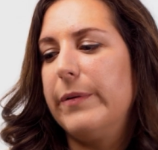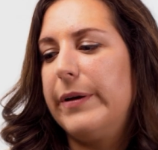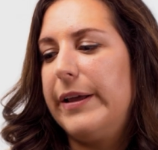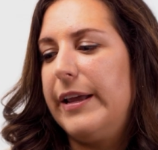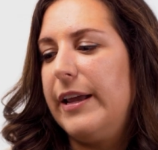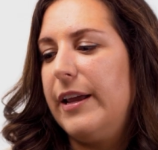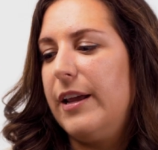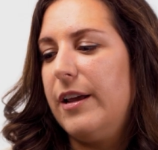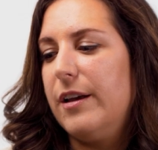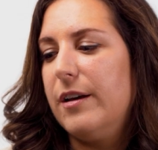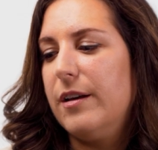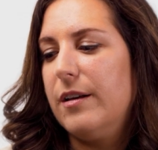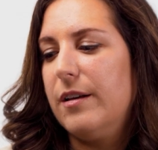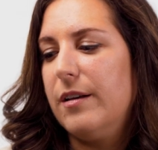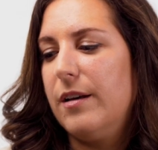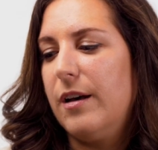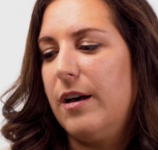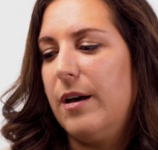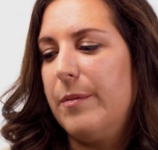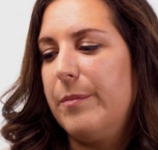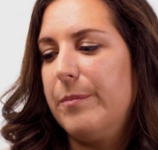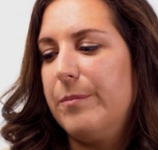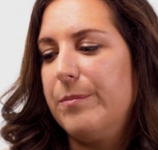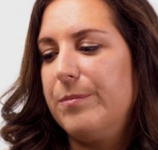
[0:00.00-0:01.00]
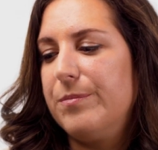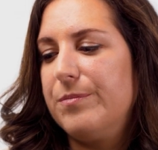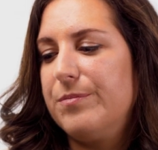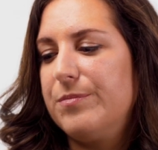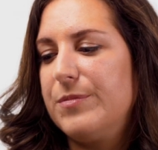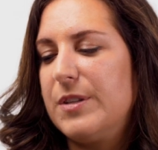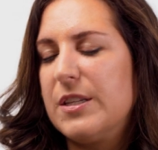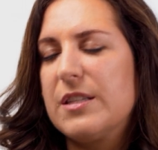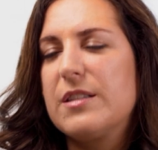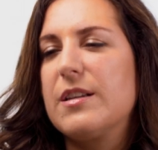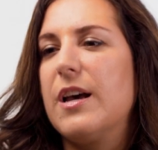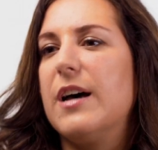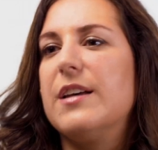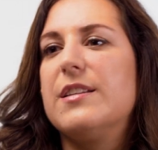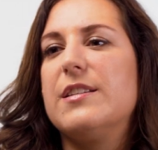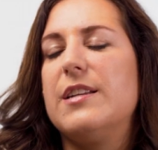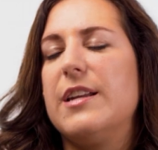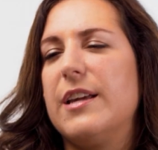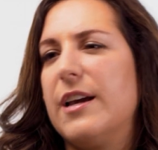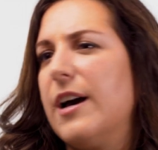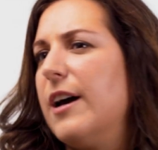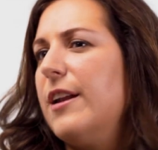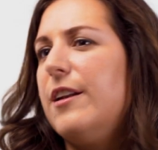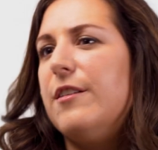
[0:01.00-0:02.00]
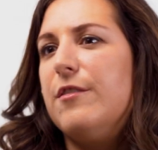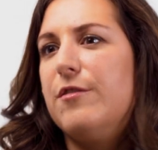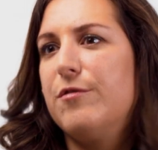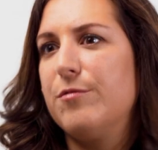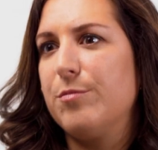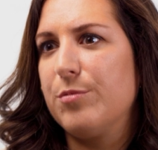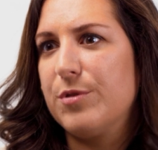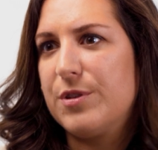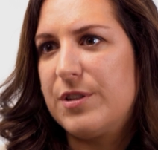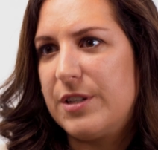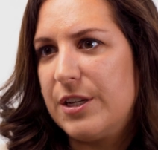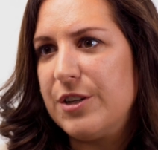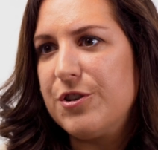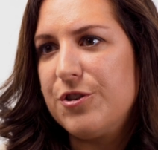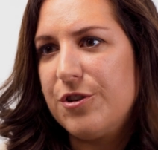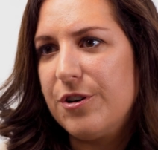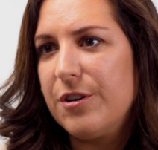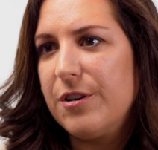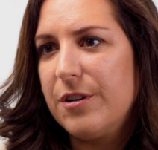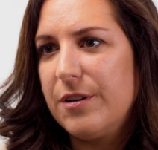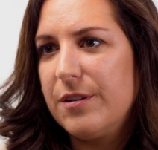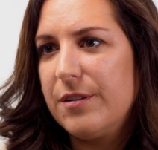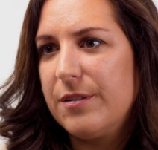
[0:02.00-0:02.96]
we discuss any kind of procedure.